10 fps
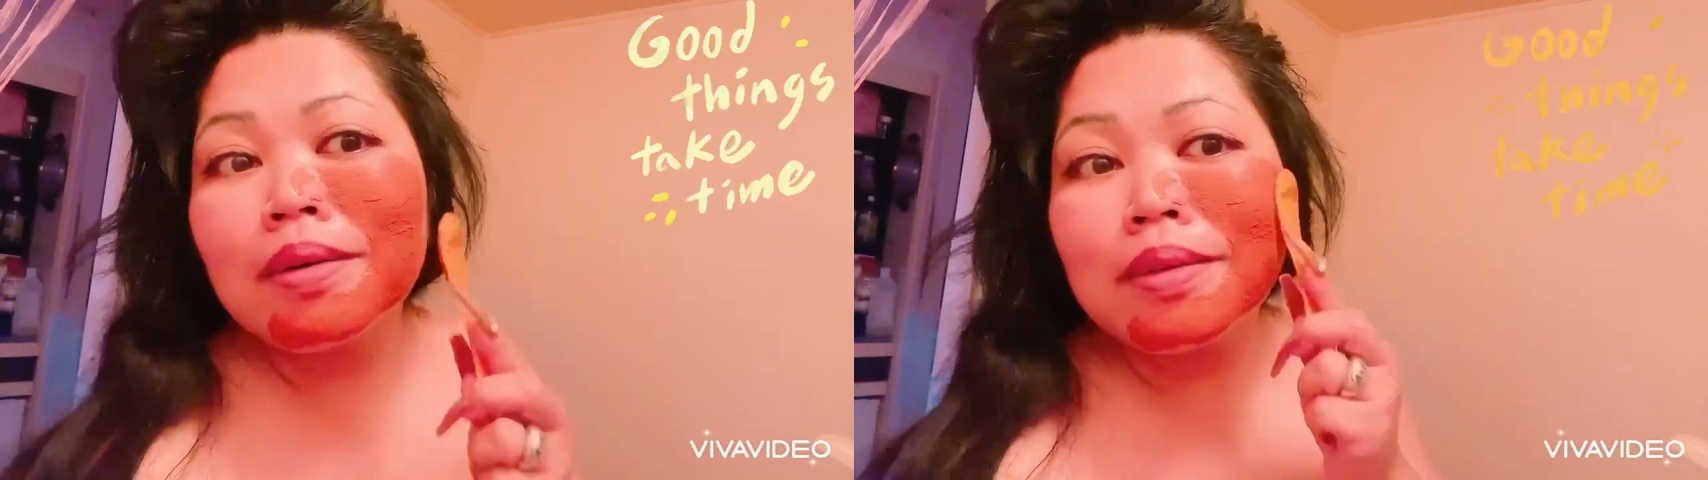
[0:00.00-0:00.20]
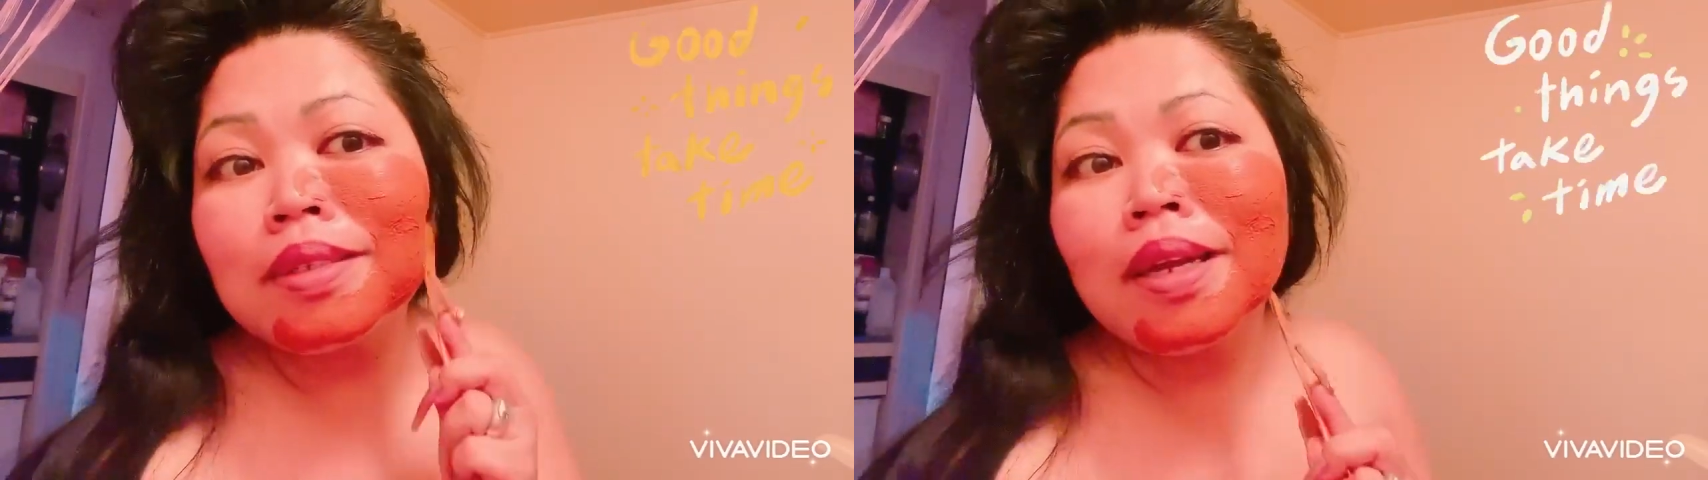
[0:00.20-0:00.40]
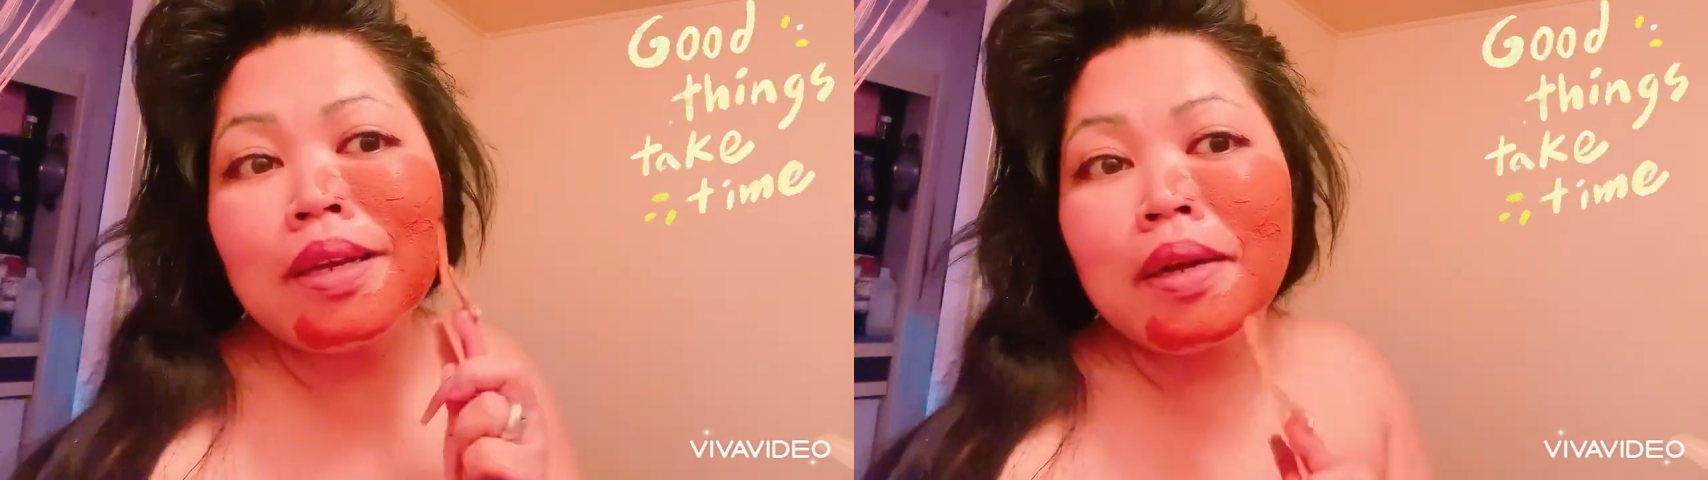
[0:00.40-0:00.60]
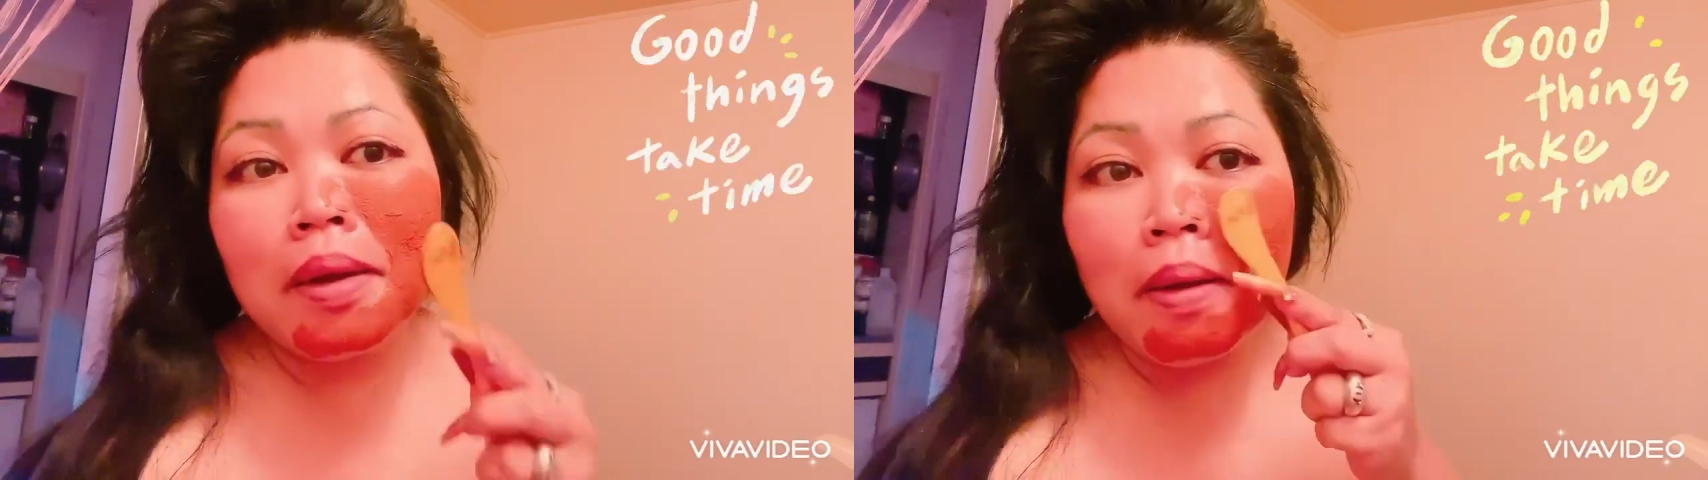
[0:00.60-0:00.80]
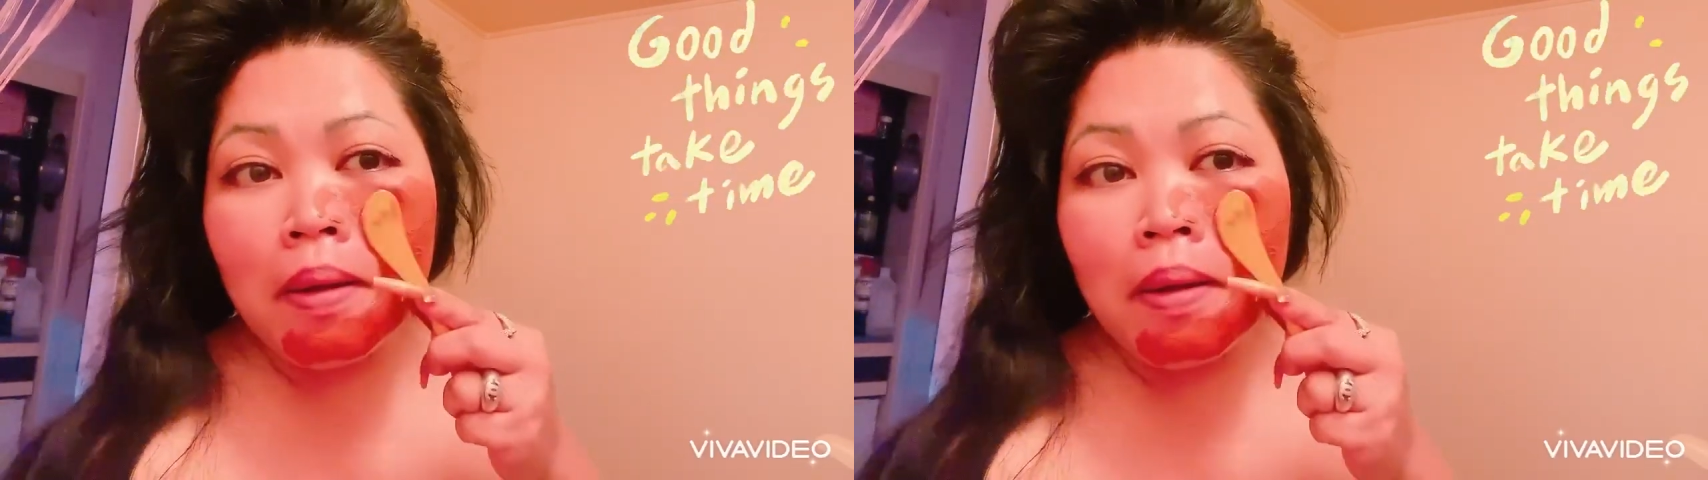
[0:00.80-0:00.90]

skincare,